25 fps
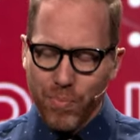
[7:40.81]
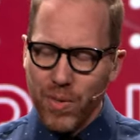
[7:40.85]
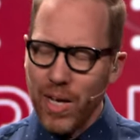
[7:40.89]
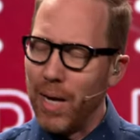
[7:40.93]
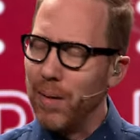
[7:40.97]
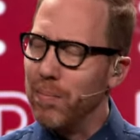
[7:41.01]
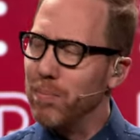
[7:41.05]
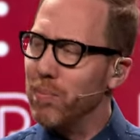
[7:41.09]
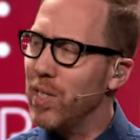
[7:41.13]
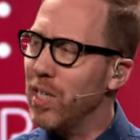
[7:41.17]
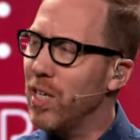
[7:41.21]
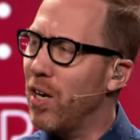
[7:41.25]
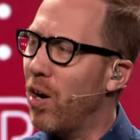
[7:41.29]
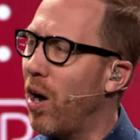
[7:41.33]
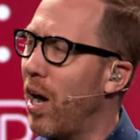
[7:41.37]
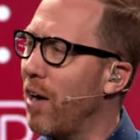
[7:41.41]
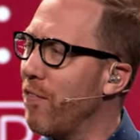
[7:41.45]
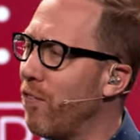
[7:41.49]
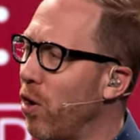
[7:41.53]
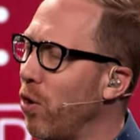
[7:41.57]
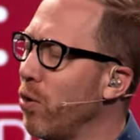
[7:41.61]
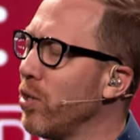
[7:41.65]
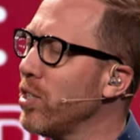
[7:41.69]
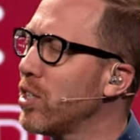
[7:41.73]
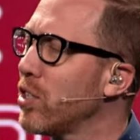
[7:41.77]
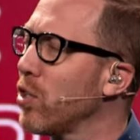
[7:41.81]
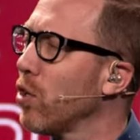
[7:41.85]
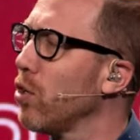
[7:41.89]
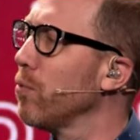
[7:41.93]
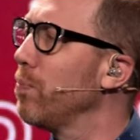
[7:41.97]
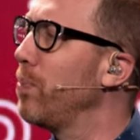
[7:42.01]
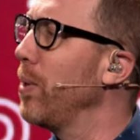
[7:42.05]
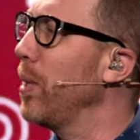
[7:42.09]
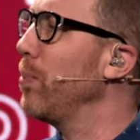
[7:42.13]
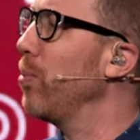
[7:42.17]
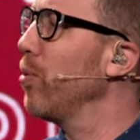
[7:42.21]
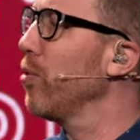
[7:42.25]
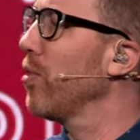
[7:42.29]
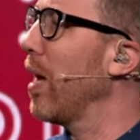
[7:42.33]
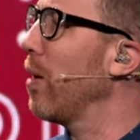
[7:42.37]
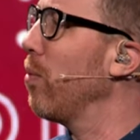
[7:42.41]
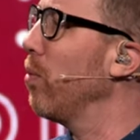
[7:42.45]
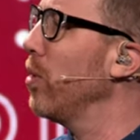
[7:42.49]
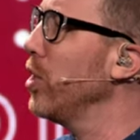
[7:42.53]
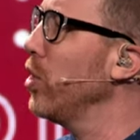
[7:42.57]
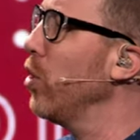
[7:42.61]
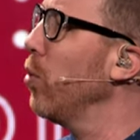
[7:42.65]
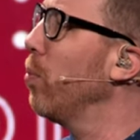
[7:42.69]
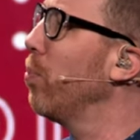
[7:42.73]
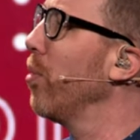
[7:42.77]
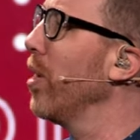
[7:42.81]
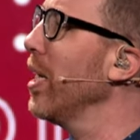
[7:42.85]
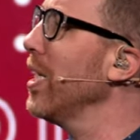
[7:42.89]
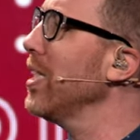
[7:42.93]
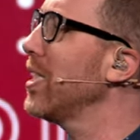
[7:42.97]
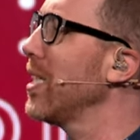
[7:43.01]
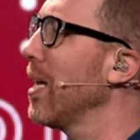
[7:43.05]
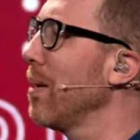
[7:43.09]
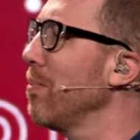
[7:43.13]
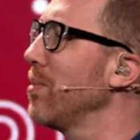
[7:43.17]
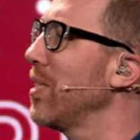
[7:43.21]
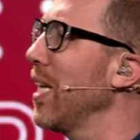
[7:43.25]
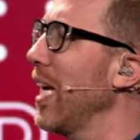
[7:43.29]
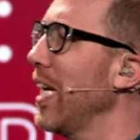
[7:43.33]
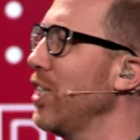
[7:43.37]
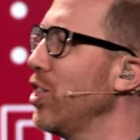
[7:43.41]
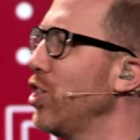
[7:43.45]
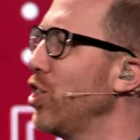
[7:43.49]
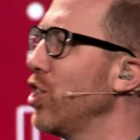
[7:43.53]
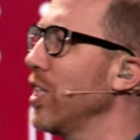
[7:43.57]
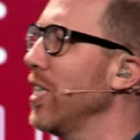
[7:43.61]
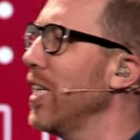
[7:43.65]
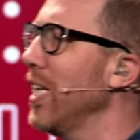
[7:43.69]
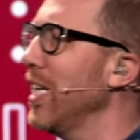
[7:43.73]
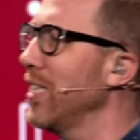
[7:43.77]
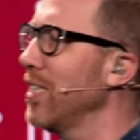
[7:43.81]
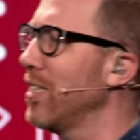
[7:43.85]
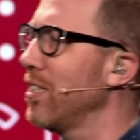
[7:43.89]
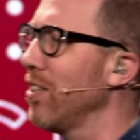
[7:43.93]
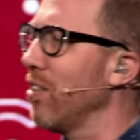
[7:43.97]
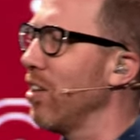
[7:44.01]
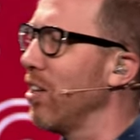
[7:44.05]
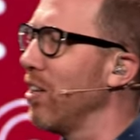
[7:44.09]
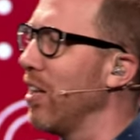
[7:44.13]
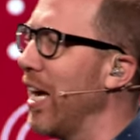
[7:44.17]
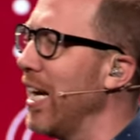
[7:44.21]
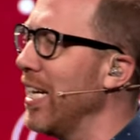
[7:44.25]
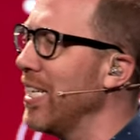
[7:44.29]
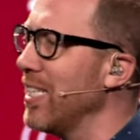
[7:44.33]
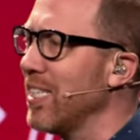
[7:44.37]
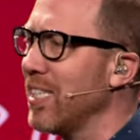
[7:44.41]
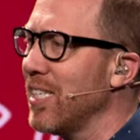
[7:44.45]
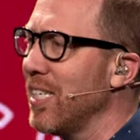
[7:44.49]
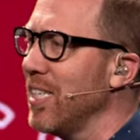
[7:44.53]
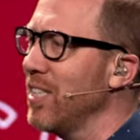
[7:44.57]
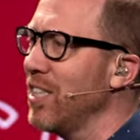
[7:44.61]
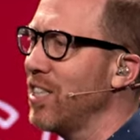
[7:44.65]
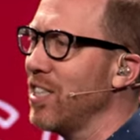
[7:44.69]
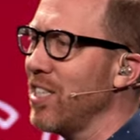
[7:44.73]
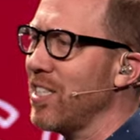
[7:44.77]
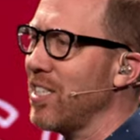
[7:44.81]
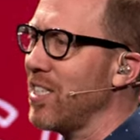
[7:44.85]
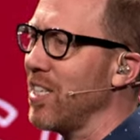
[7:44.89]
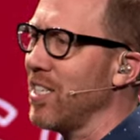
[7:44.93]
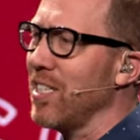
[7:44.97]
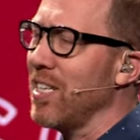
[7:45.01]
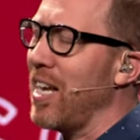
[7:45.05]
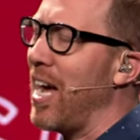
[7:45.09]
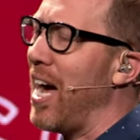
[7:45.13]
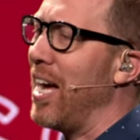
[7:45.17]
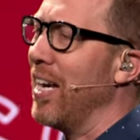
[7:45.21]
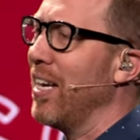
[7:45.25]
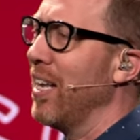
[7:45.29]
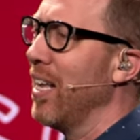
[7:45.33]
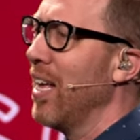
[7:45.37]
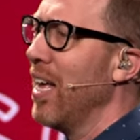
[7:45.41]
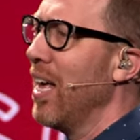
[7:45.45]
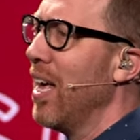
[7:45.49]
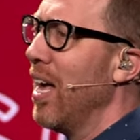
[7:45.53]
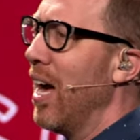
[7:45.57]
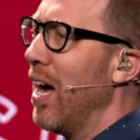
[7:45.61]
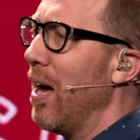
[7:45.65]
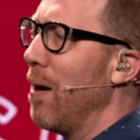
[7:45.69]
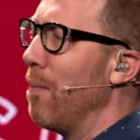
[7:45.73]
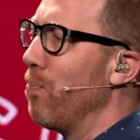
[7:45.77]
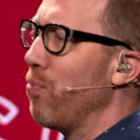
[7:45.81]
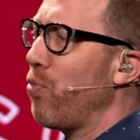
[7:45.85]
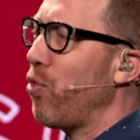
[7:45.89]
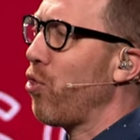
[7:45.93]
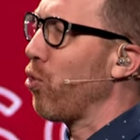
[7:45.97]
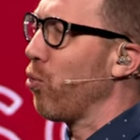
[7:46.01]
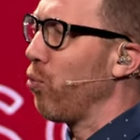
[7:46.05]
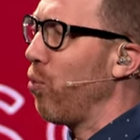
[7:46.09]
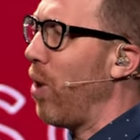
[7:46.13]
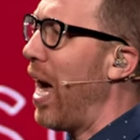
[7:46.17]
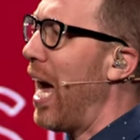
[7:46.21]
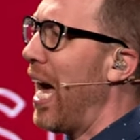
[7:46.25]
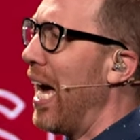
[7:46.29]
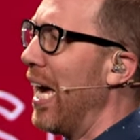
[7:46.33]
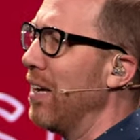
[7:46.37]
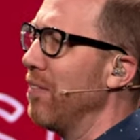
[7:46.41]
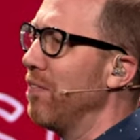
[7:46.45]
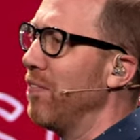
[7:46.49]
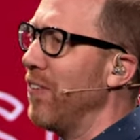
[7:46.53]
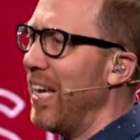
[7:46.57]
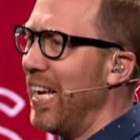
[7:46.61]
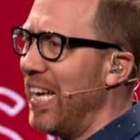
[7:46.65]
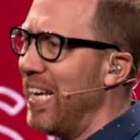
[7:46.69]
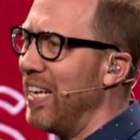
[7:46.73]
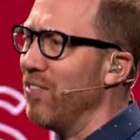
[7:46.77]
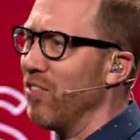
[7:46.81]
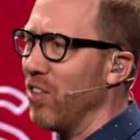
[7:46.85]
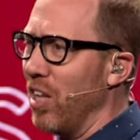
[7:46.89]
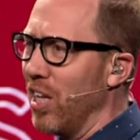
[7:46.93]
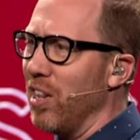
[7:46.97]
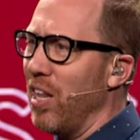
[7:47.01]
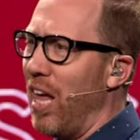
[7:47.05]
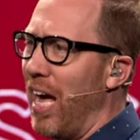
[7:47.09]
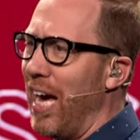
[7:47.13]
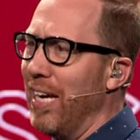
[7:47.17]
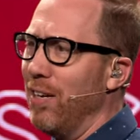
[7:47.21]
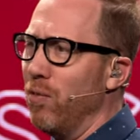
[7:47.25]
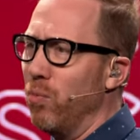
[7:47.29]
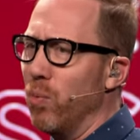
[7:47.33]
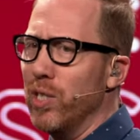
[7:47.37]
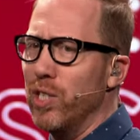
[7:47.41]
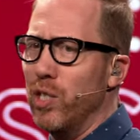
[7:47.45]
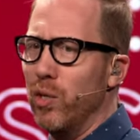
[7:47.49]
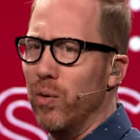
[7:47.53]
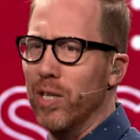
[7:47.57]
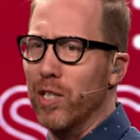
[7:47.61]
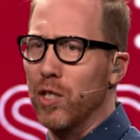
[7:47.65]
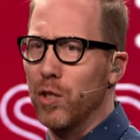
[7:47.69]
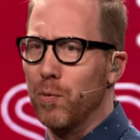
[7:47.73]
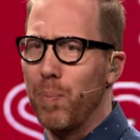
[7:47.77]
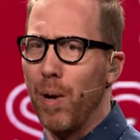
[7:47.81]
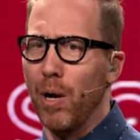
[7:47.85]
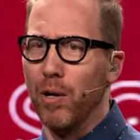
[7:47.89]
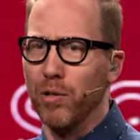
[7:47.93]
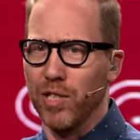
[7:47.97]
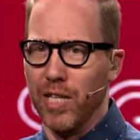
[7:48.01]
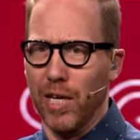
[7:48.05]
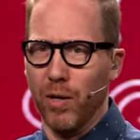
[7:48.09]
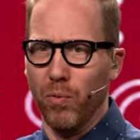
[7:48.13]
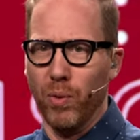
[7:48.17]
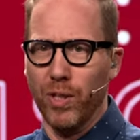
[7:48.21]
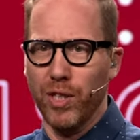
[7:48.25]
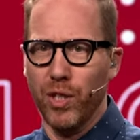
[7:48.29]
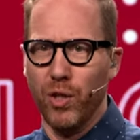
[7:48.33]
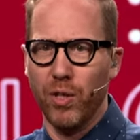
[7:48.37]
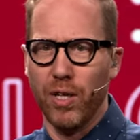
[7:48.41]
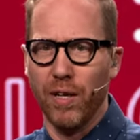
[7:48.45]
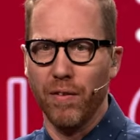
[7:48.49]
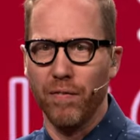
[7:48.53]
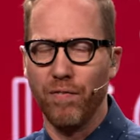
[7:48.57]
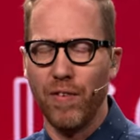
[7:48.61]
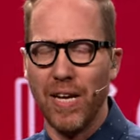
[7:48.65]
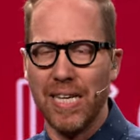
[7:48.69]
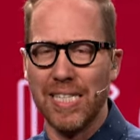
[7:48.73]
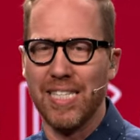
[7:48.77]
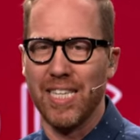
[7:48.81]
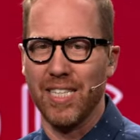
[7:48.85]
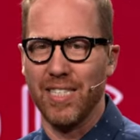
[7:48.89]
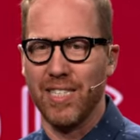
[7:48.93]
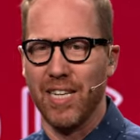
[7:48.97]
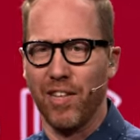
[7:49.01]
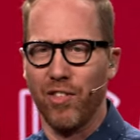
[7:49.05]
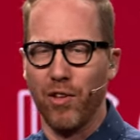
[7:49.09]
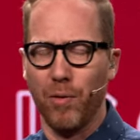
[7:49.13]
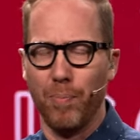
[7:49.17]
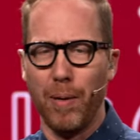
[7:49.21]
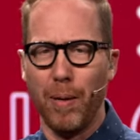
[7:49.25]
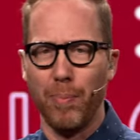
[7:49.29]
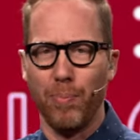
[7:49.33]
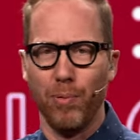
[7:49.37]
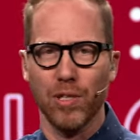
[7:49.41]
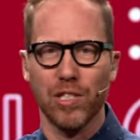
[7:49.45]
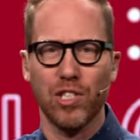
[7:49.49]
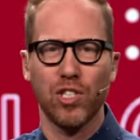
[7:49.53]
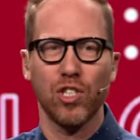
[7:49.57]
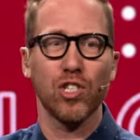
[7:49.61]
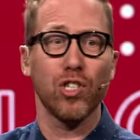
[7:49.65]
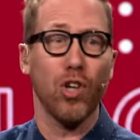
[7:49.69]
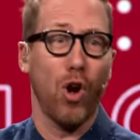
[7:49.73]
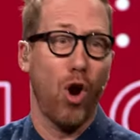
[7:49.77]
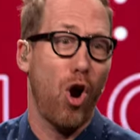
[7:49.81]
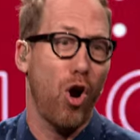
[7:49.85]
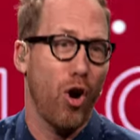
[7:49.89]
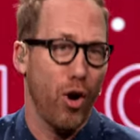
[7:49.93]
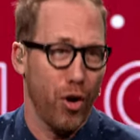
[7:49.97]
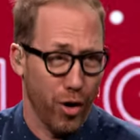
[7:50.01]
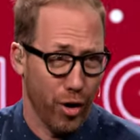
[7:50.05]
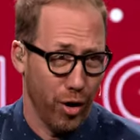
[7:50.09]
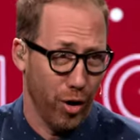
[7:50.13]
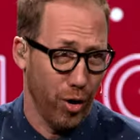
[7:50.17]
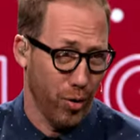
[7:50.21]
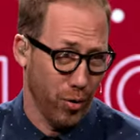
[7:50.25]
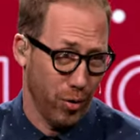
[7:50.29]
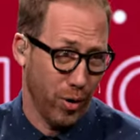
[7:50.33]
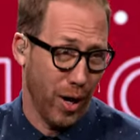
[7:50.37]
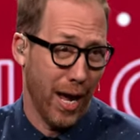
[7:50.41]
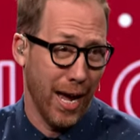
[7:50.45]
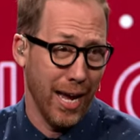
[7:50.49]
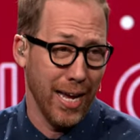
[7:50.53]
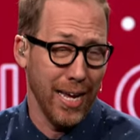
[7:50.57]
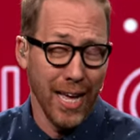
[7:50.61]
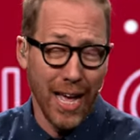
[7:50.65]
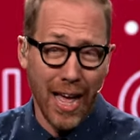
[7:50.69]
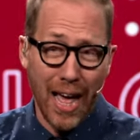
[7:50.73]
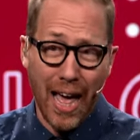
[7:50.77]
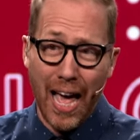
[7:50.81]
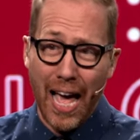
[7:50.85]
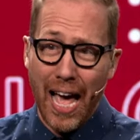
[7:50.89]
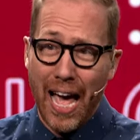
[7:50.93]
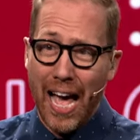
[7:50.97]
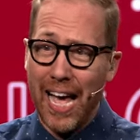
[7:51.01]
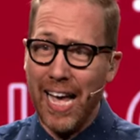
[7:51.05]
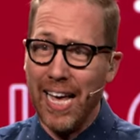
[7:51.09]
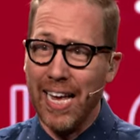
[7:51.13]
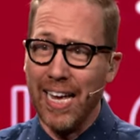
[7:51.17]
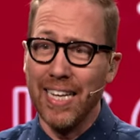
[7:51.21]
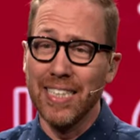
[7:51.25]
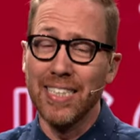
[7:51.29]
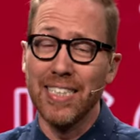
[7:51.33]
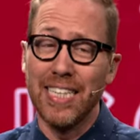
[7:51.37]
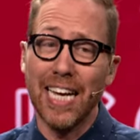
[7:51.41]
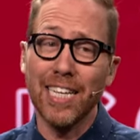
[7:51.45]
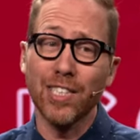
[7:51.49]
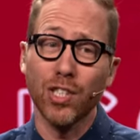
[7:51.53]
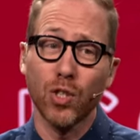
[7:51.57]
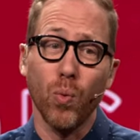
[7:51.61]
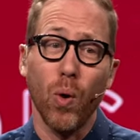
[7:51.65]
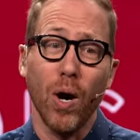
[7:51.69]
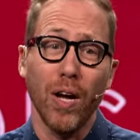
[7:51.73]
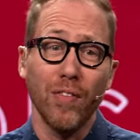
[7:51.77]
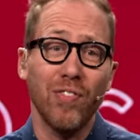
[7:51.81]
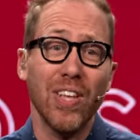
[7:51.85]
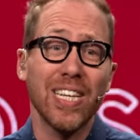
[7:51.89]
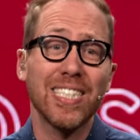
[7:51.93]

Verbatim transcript: um, you know, I've always told people that when you bring temptation into the light, sin just does not um, thrive in the light. When you expose it, when you confess it to other people, it's just harder, okay? And, and guess what?